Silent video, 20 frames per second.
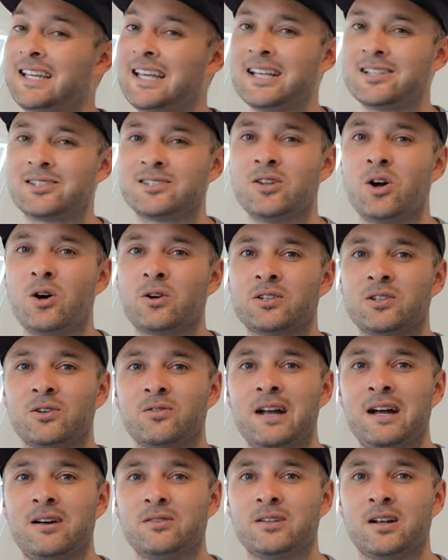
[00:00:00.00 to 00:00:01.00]
He gets knocked
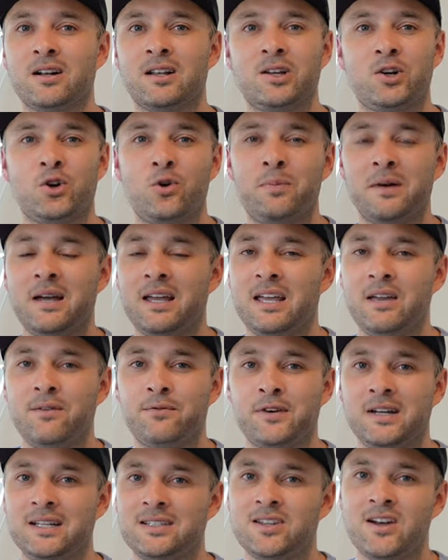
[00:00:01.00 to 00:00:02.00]
around a little, but
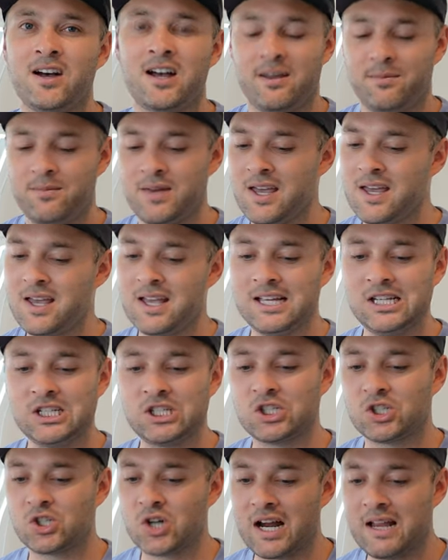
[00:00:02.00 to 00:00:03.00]
every time he's
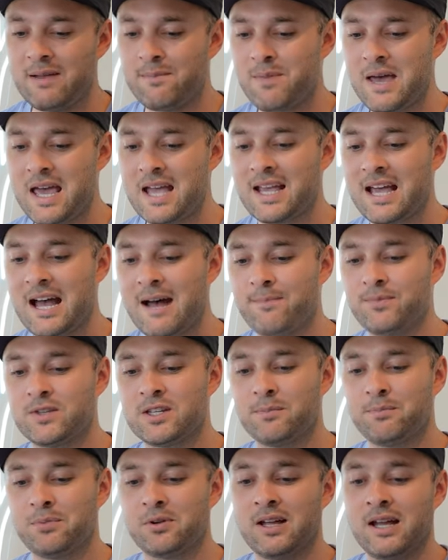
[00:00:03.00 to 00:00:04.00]
straight back up
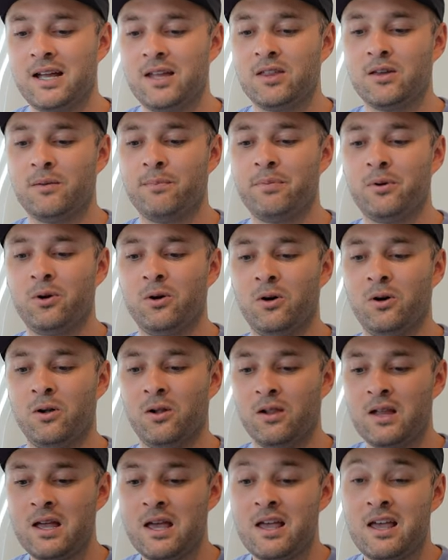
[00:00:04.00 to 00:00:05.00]
to play the
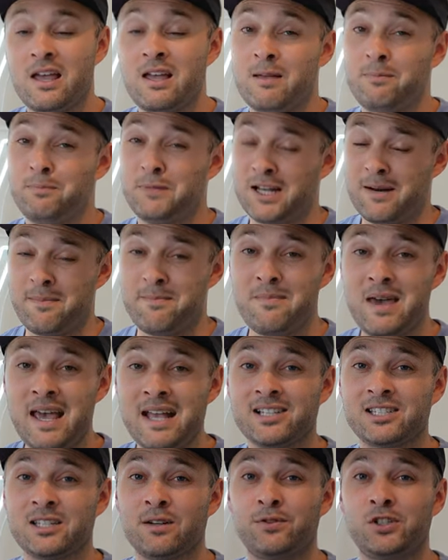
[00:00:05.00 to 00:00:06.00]
ball did a
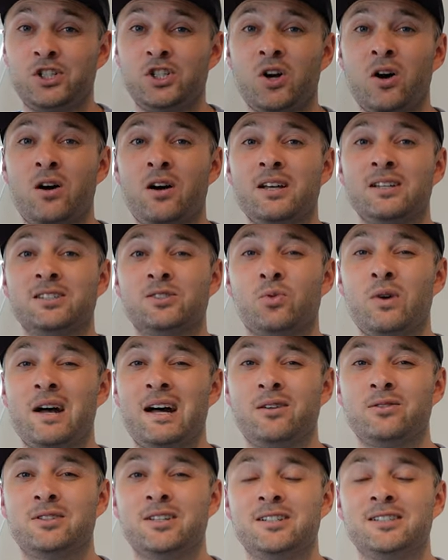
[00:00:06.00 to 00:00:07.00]
massive shot as
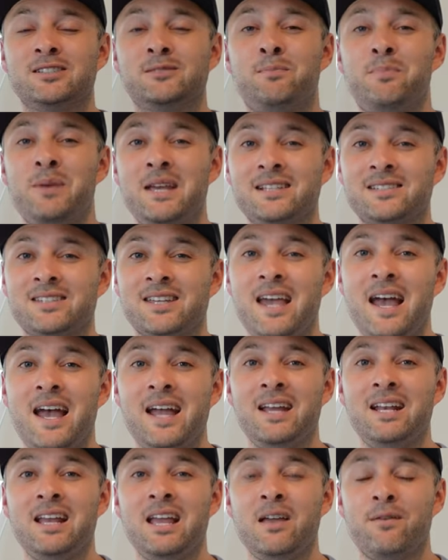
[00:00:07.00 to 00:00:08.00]
well, did his best
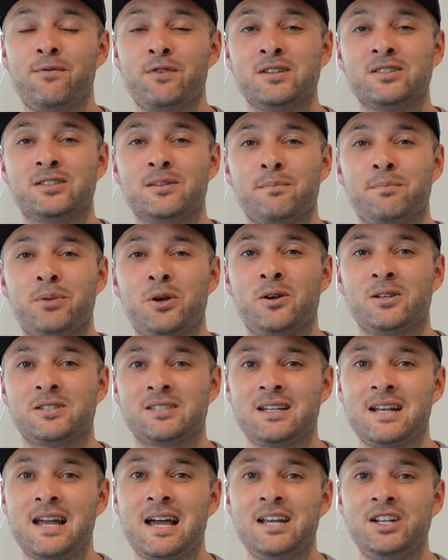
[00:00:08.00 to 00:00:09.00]
Kane Evans
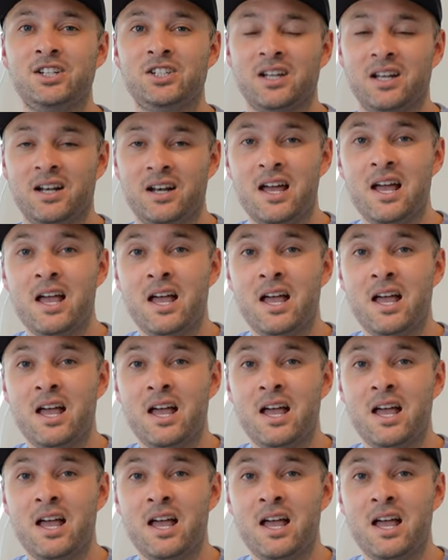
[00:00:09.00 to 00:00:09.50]
impersonation